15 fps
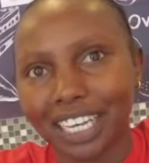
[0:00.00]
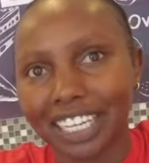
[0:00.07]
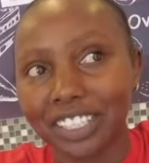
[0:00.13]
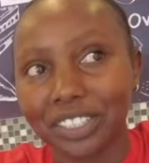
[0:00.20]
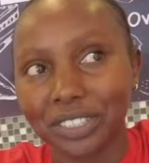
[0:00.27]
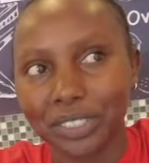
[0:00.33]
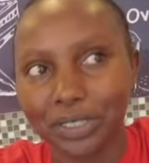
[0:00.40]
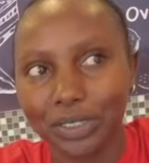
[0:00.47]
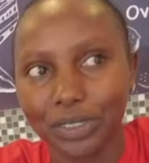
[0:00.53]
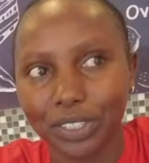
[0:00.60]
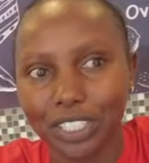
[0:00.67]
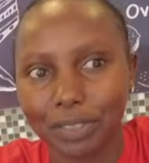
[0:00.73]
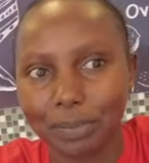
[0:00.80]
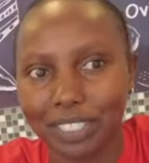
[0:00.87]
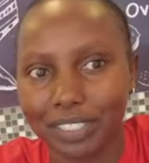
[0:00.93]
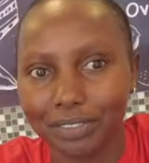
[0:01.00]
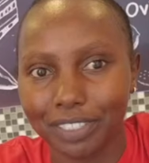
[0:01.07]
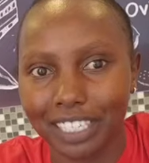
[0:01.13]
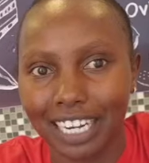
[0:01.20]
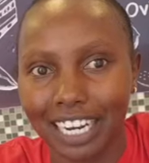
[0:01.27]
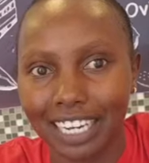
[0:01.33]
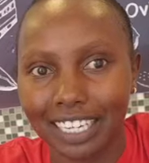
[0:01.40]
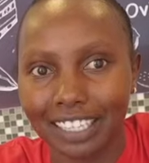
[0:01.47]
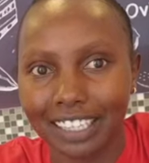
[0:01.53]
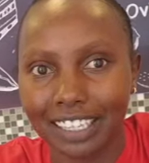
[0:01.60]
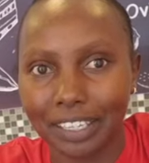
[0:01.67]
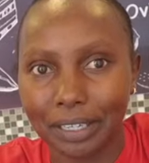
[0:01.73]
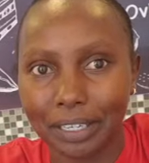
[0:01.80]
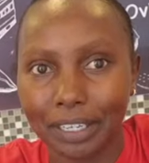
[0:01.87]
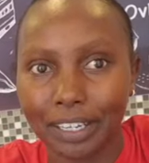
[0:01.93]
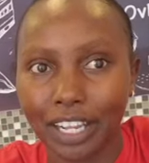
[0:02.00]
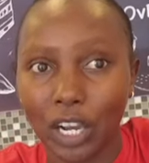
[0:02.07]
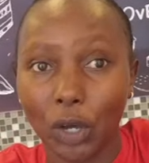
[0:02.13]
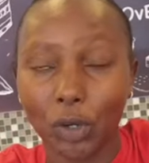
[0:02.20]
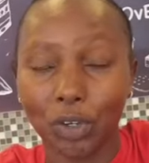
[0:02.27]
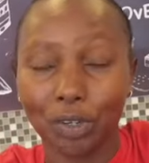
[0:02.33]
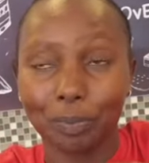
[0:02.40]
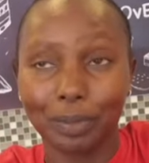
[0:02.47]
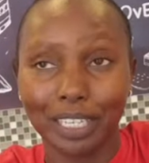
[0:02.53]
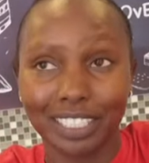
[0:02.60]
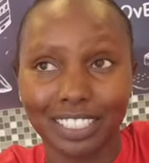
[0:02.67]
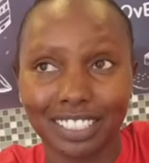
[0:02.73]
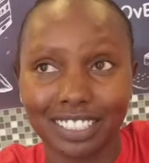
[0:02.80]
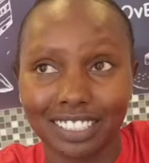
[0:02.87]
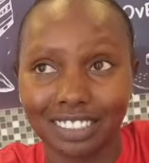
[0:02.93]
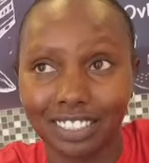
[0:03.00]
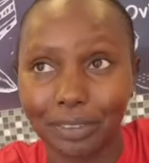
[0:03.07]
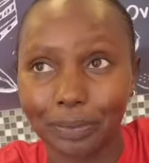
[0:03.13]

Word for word: I don't know specifically the local places in